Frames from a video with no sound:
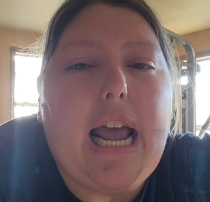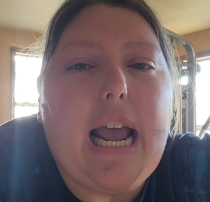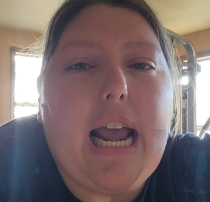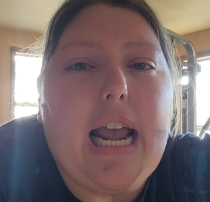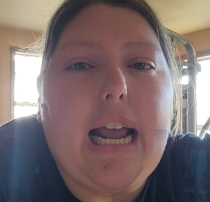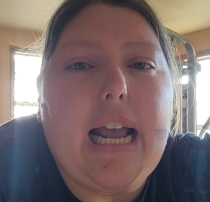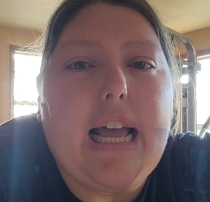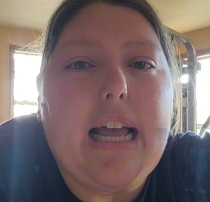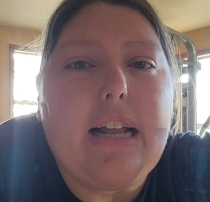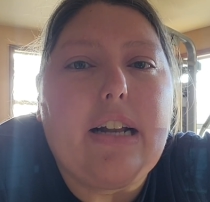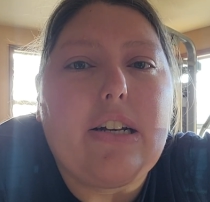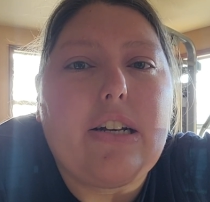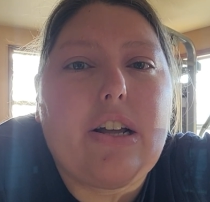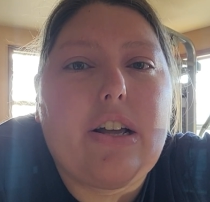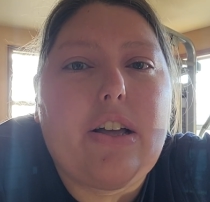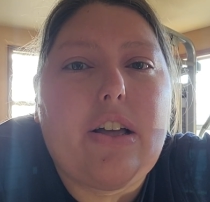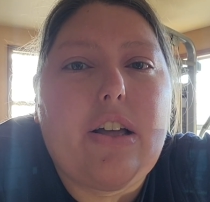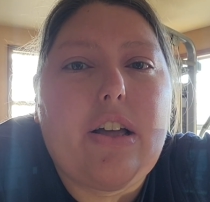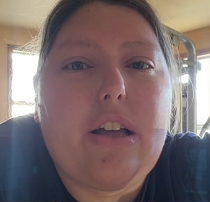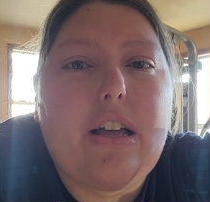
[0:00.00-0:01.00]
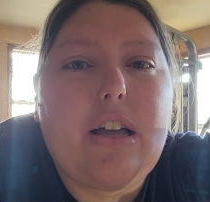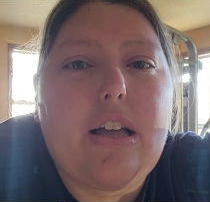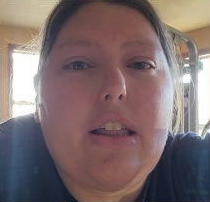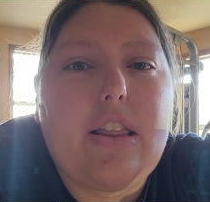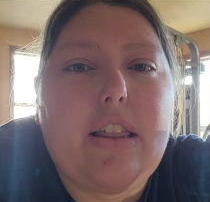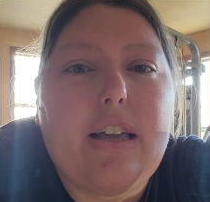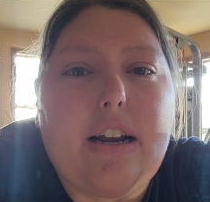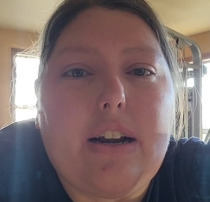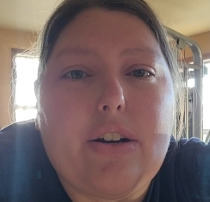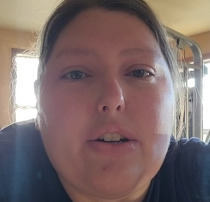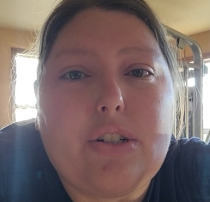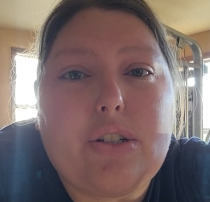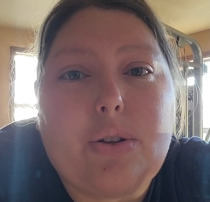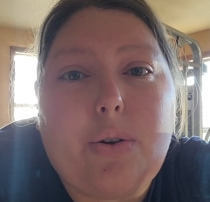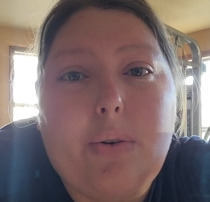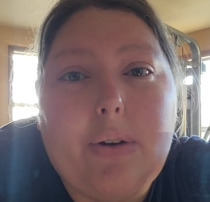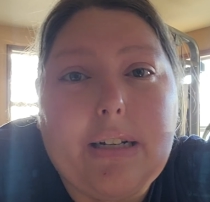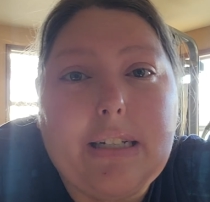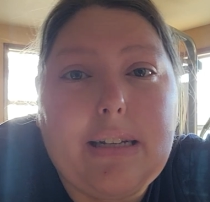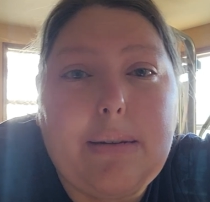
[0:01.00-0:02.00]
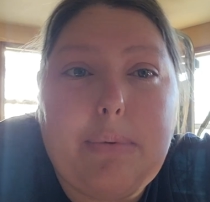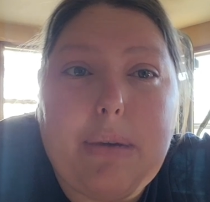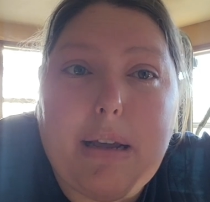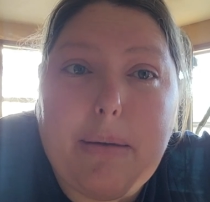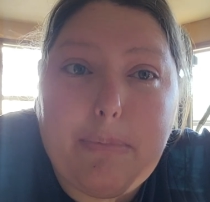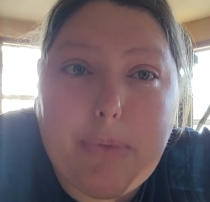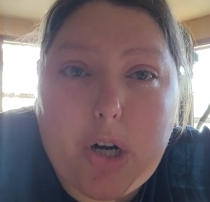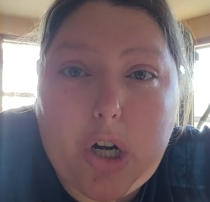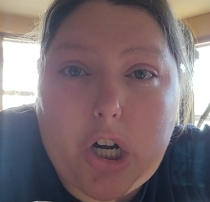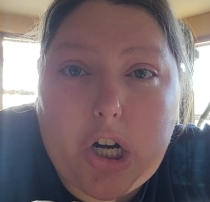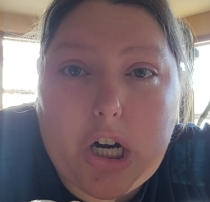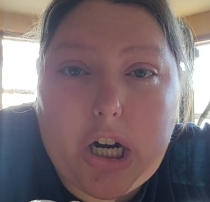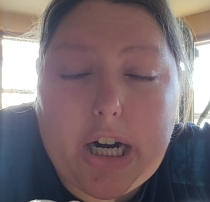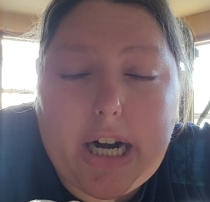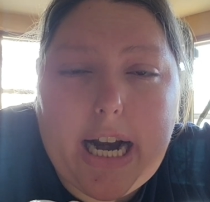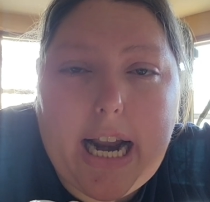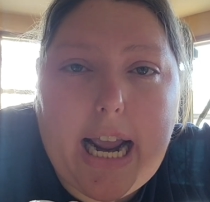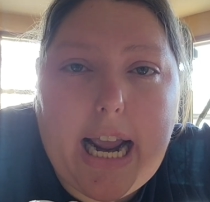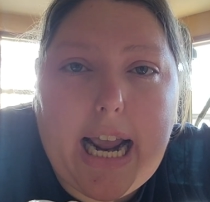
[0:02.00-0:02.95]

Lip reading: and there's going to be a murder.